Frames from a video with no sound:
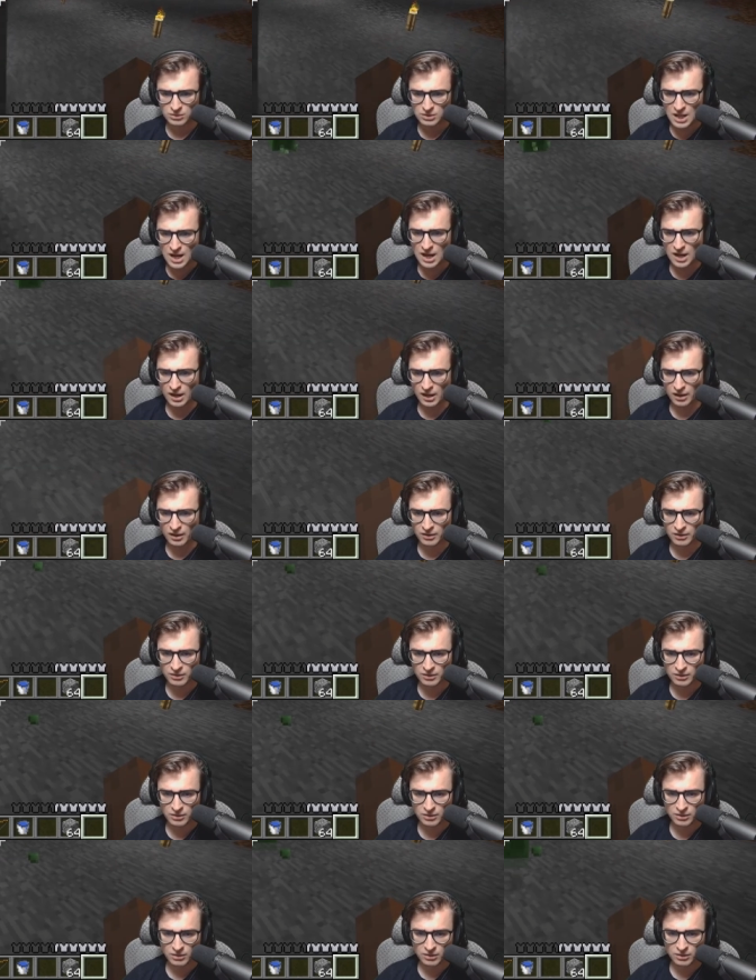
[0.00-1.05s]
Yeah.
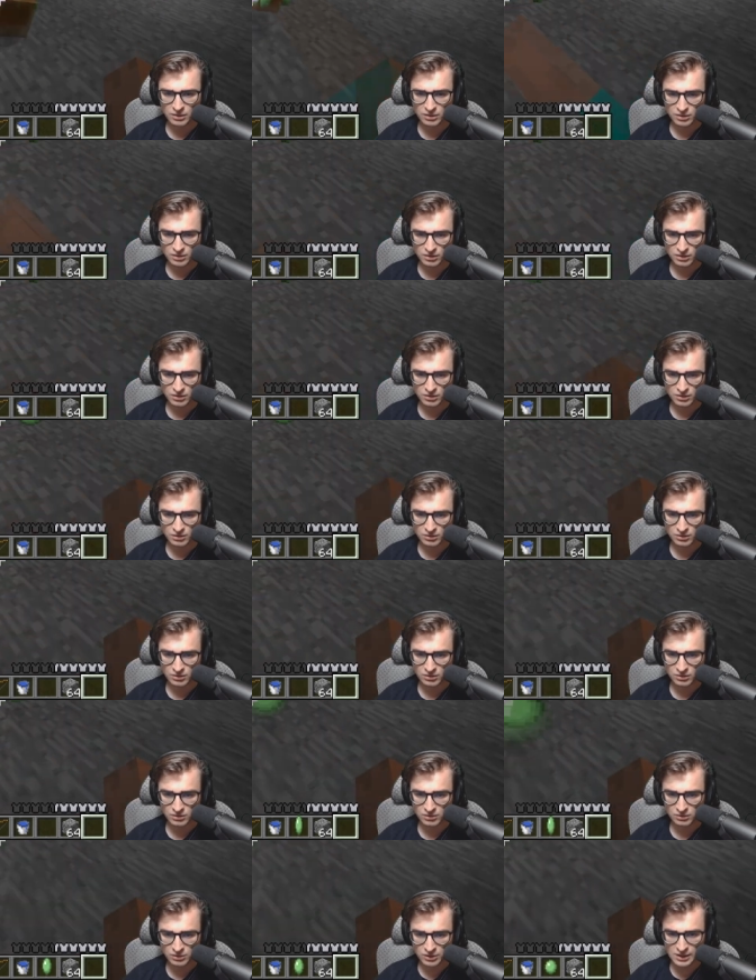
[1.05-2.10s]

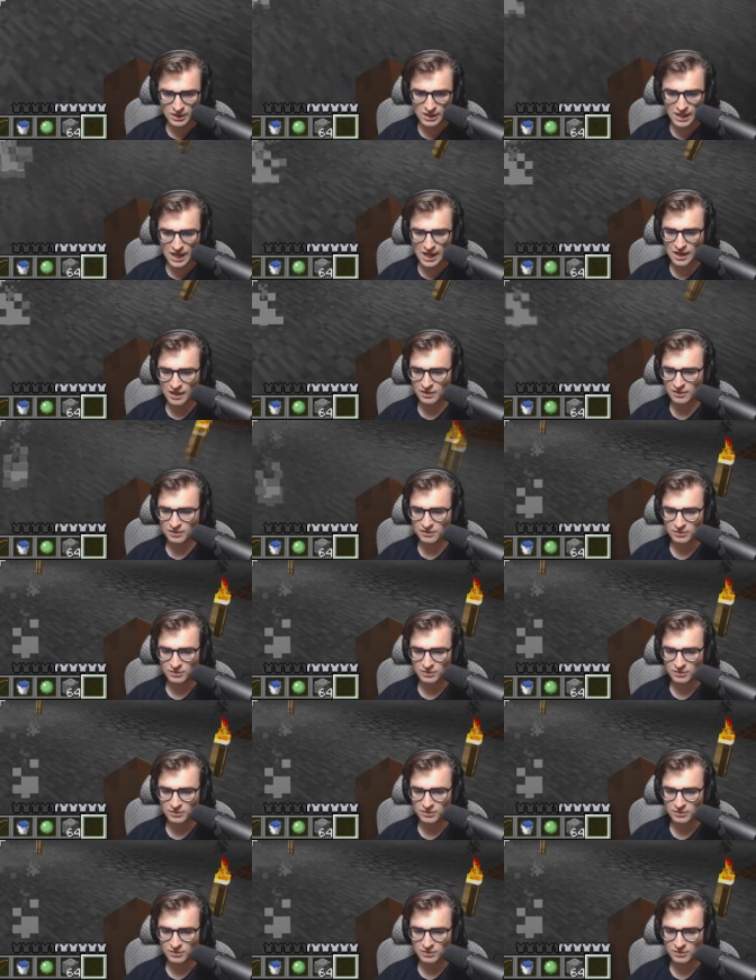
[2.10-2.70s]
Look at that.